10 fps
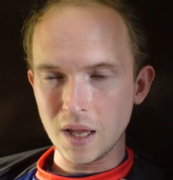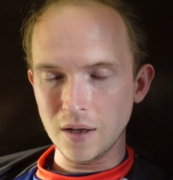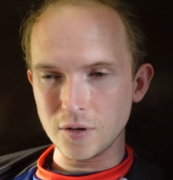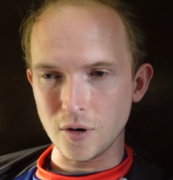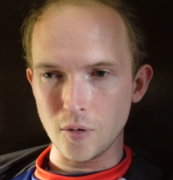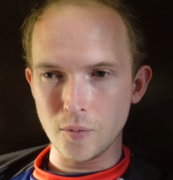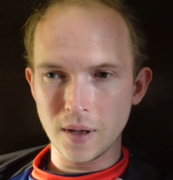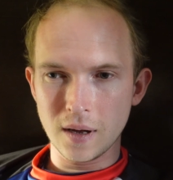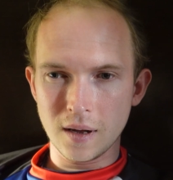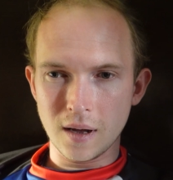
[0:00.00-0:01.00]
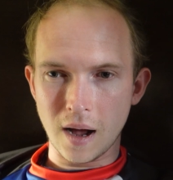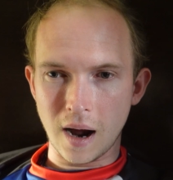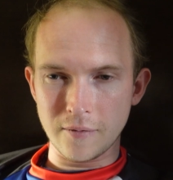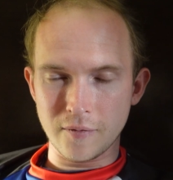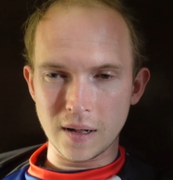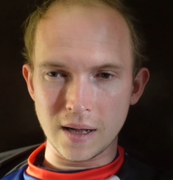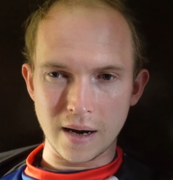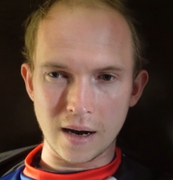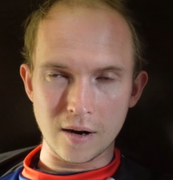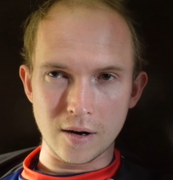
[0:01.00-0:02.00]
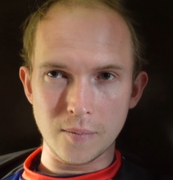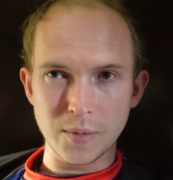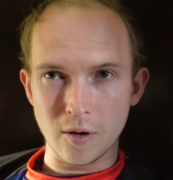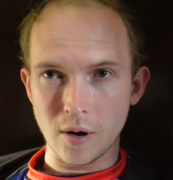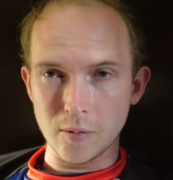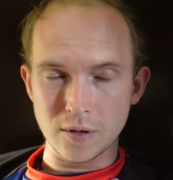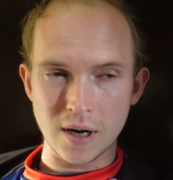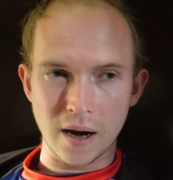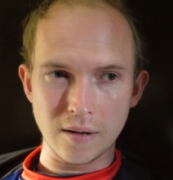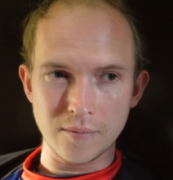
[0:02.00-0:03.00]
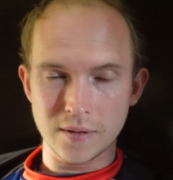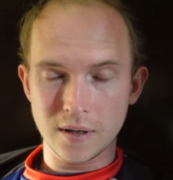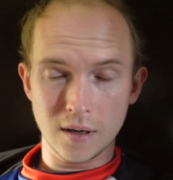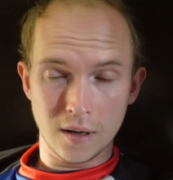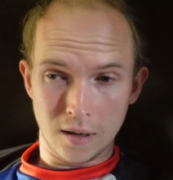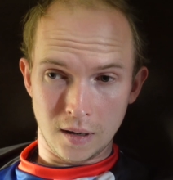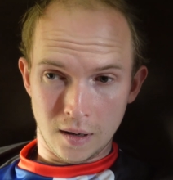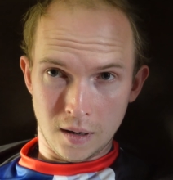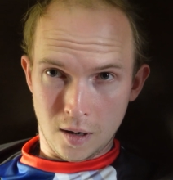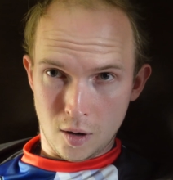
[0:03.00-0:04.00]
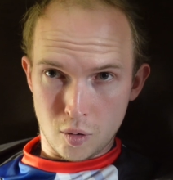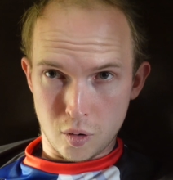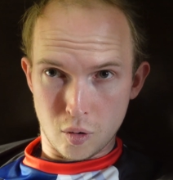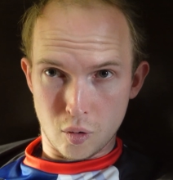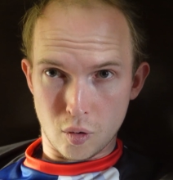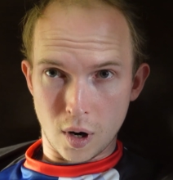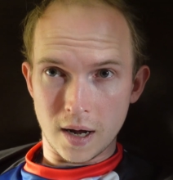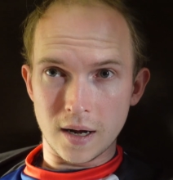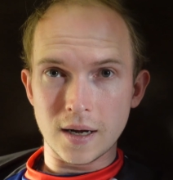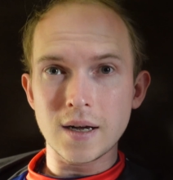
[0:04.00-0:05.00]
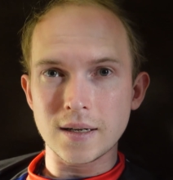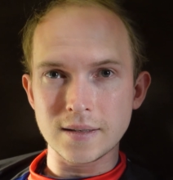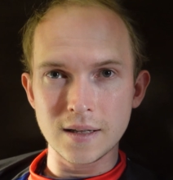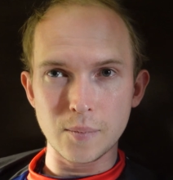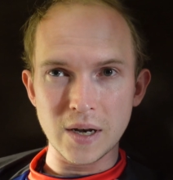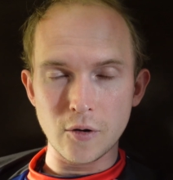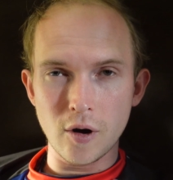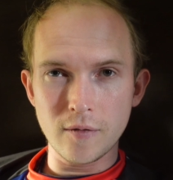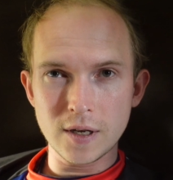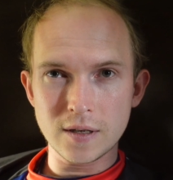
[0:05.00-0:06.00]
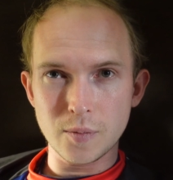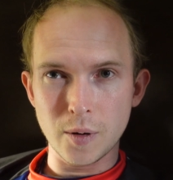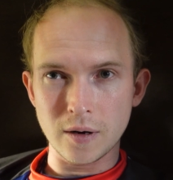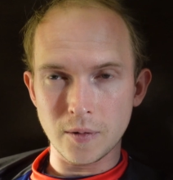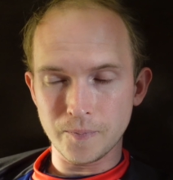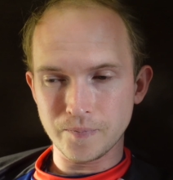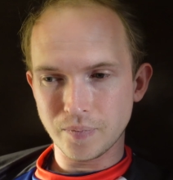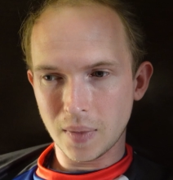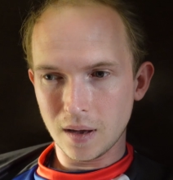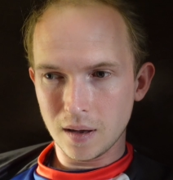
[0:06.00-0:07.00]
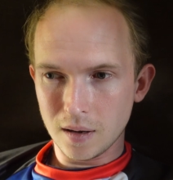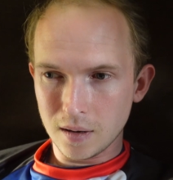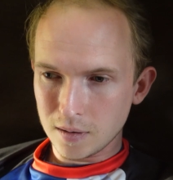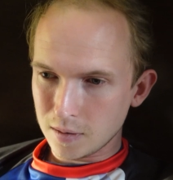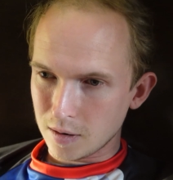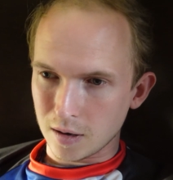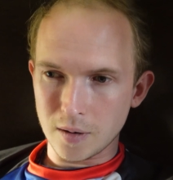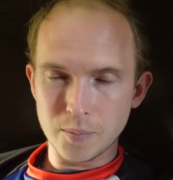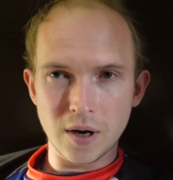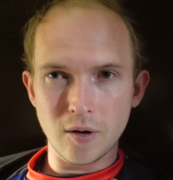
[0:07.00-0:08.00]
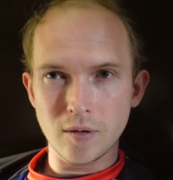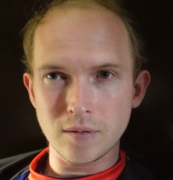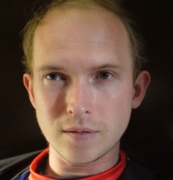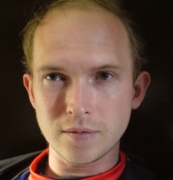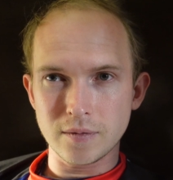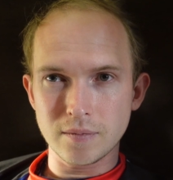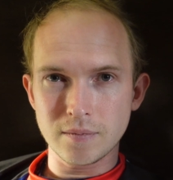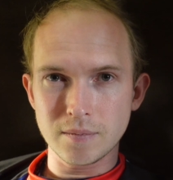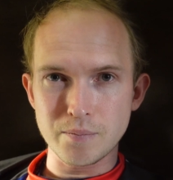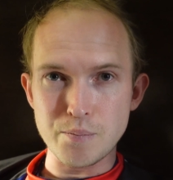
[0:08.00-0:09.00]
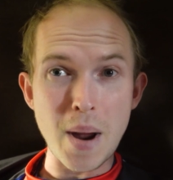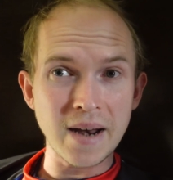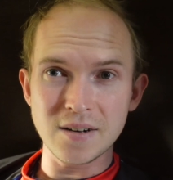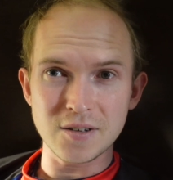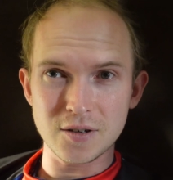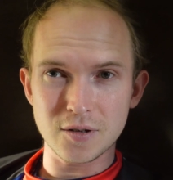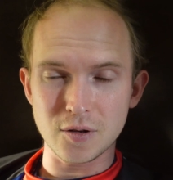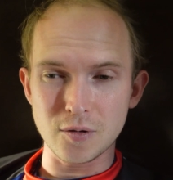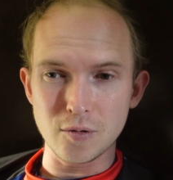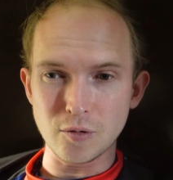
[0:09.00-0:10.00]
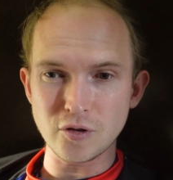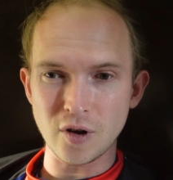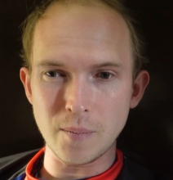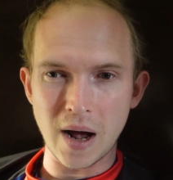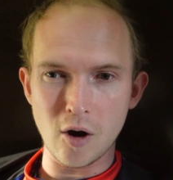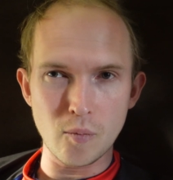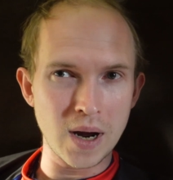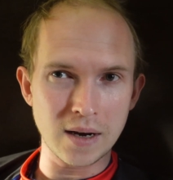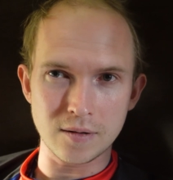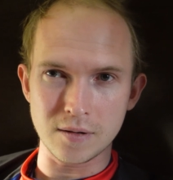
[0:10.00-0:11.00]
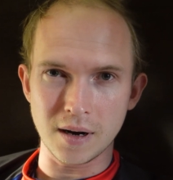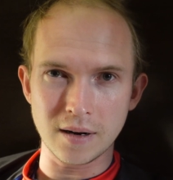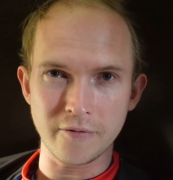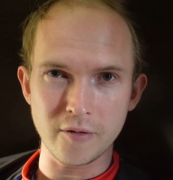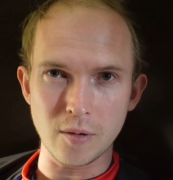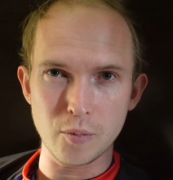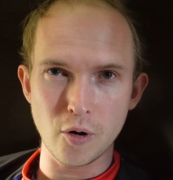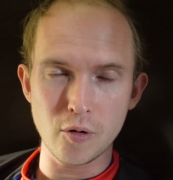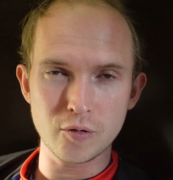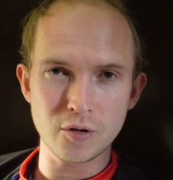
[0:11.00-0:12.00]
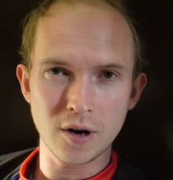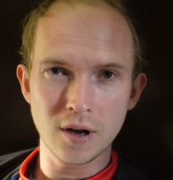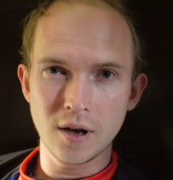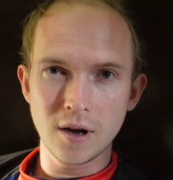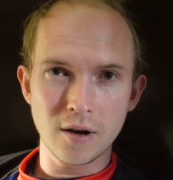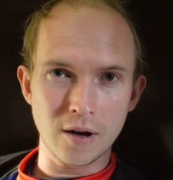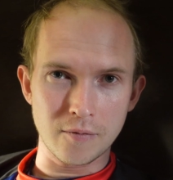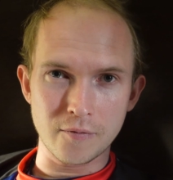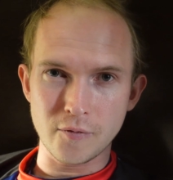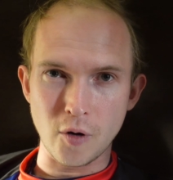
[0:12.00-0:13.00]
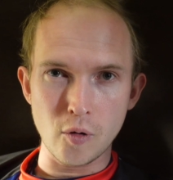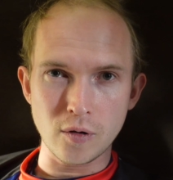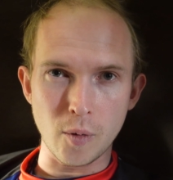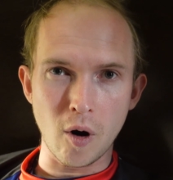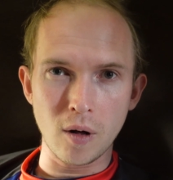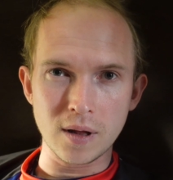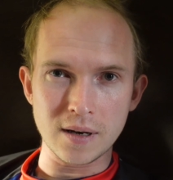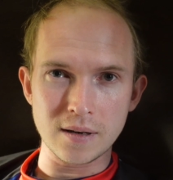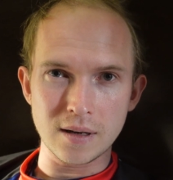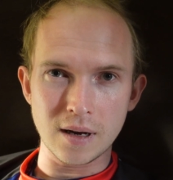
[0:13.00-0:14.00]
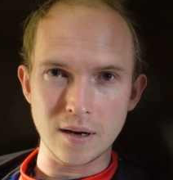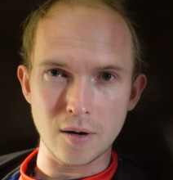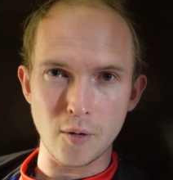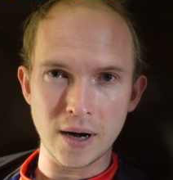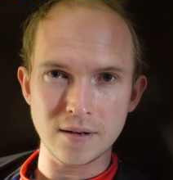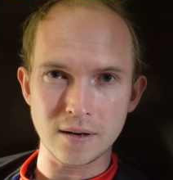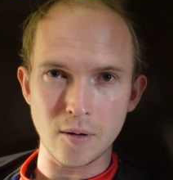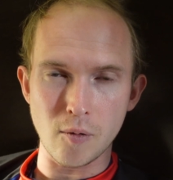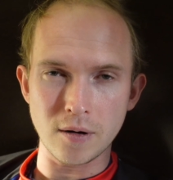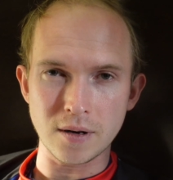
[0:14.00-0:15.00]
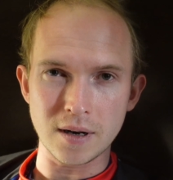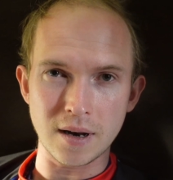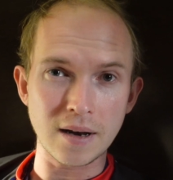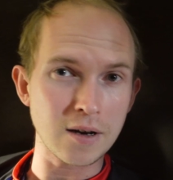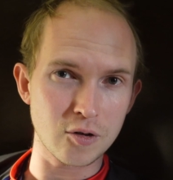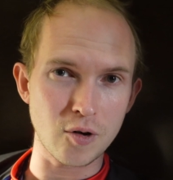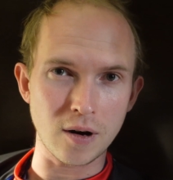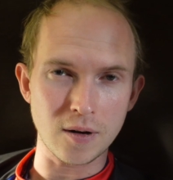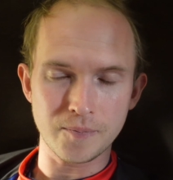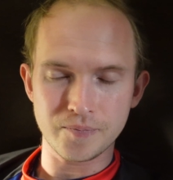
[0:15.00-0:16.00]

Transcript: So I felt like I got up there, I was kind of a little bit nervous, but got up there, managed to somehow make it to the end of the approach and throw the ball in the direction I wanted it, and I struck.